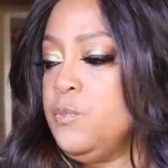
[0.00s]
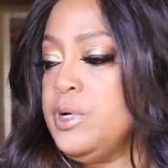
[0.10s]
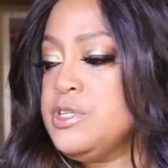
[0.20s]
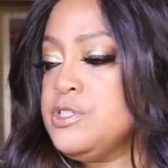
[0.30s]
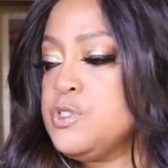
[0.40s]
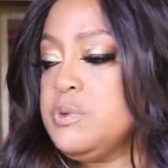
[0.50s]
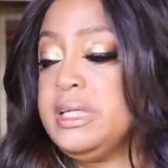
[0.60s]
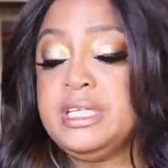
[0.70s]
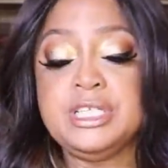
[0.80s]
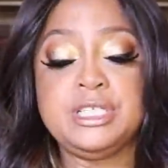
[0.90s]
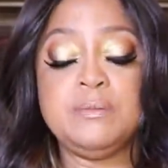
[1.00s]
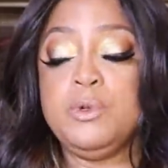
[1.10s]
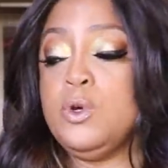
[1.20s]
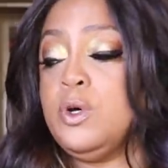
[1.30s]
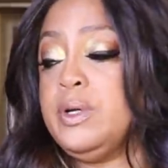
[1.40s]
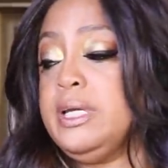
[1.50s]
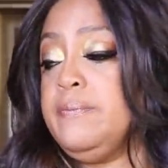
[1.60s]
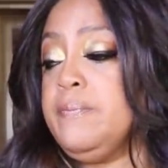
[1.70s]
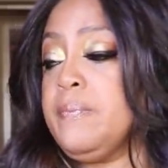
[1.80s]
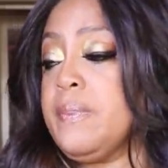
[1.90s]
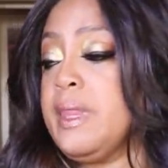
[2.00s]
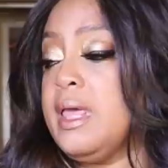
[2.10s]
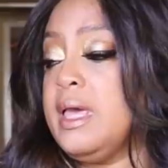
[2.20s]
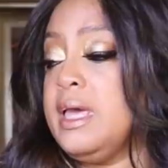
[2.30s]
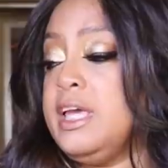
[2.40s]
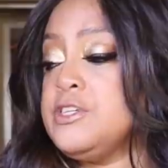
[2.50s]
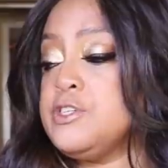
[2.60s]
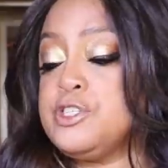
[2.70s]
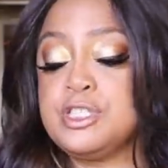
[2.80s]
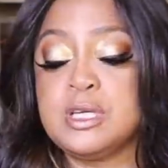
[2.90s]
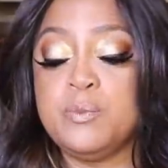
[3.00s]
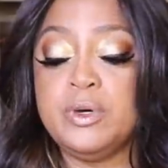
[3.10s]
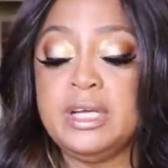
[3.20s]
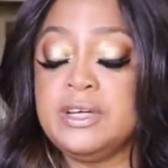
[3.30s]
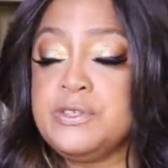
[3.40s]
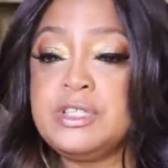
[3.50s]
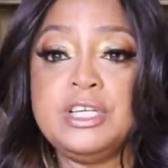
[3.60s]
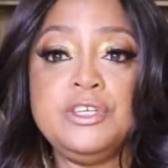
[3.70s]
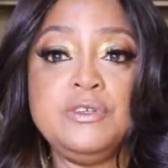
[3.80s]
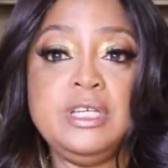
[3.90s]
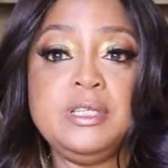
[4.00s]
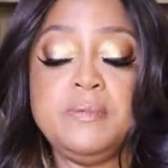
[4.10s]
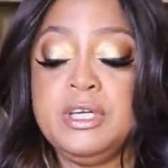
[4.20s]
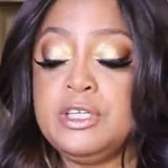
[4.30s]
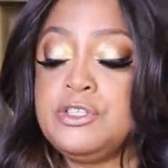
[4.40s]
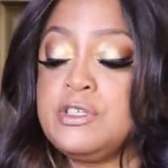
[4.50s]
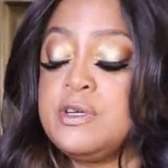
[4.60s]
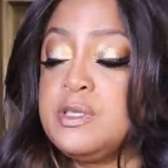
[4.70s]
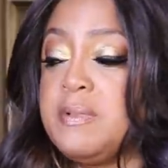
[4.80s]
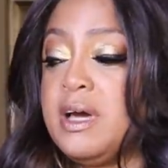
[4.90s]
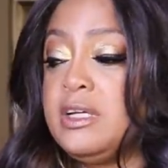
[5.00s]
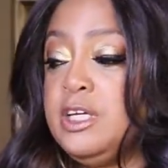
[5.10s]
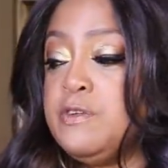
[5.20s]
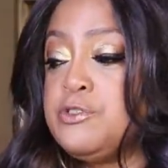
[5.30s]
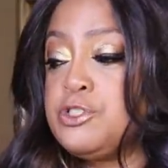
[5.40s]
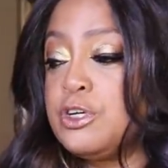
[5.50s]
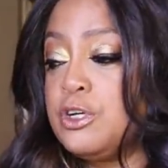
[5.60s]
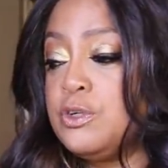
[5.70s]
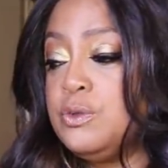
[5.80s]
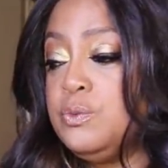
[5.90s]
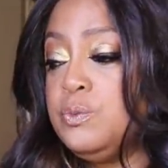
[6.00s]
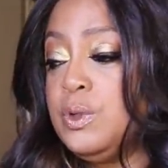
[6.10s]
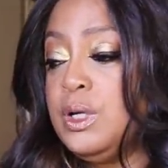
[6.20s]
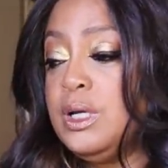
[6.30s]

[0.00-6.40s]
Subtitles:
where is this relationship going? Is there someone else that you need to be concerned about? If so,